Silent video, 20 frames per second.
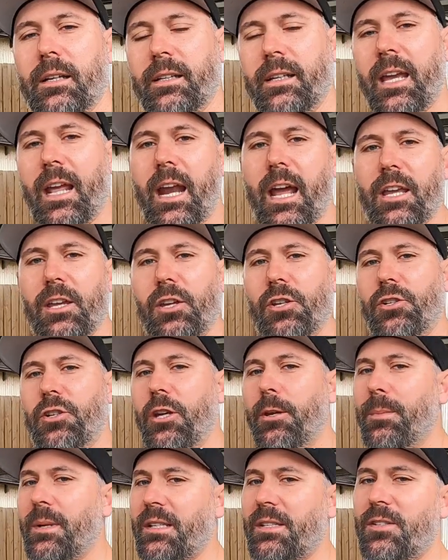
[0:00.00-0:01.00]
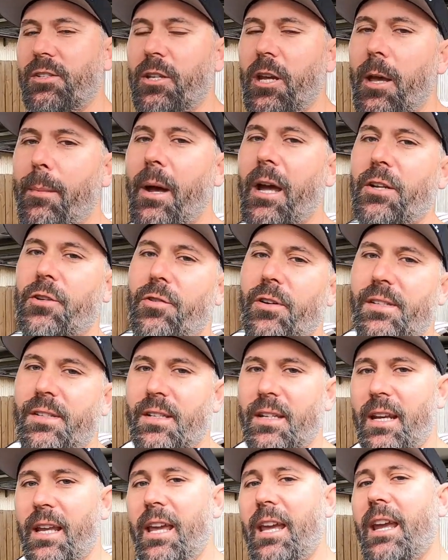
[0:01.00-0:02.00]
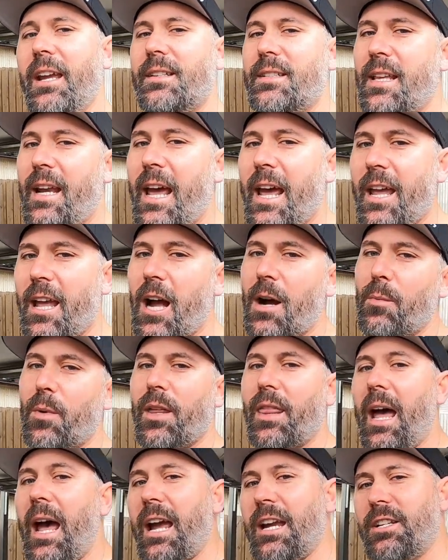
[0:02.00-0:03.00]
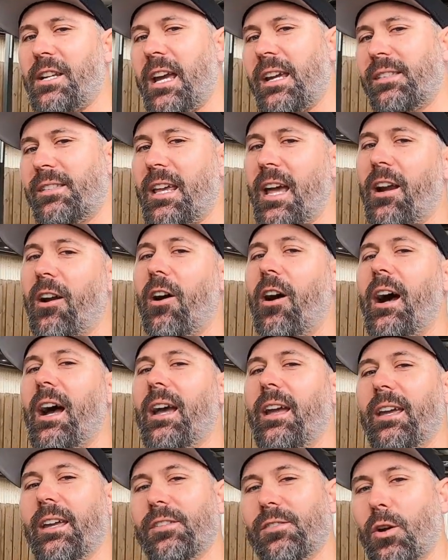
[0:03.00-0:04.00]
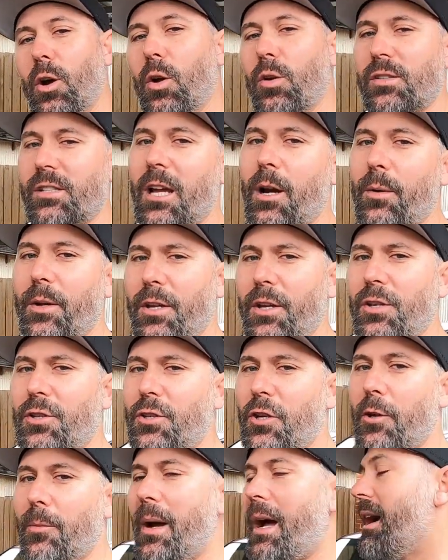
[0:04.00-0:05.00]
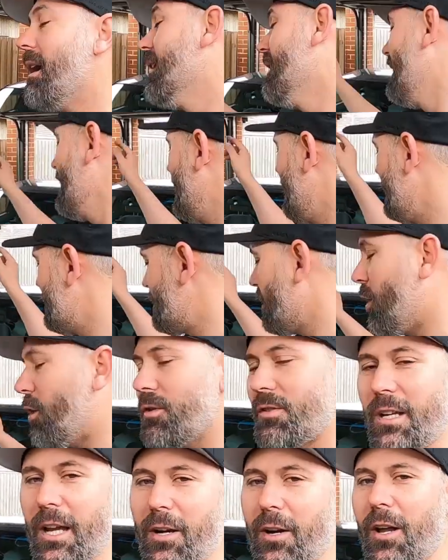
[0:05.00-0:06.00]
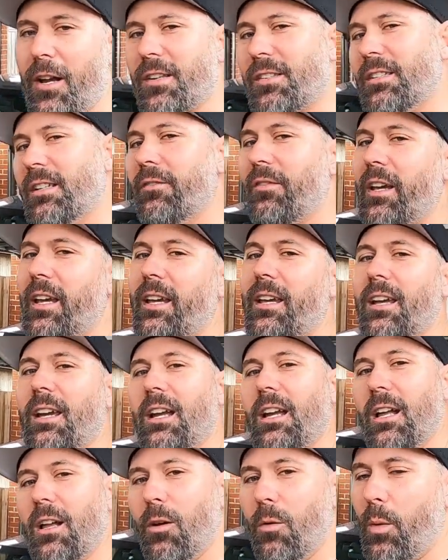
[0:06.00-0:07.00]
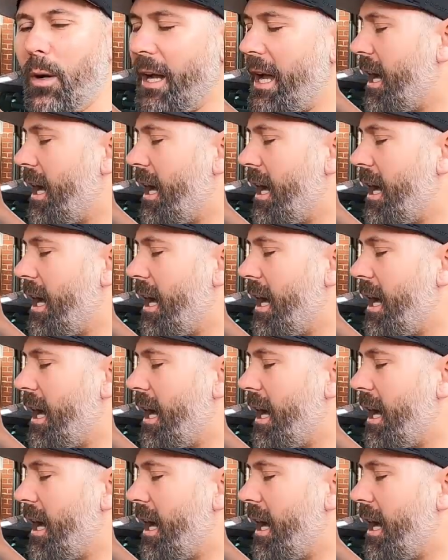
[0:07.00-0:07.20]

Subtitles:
G'day YouTube, it's Turbo Tristan here. Today I'm with AJ Sakai. He's also a YouTuber. He's also got a Civic. We're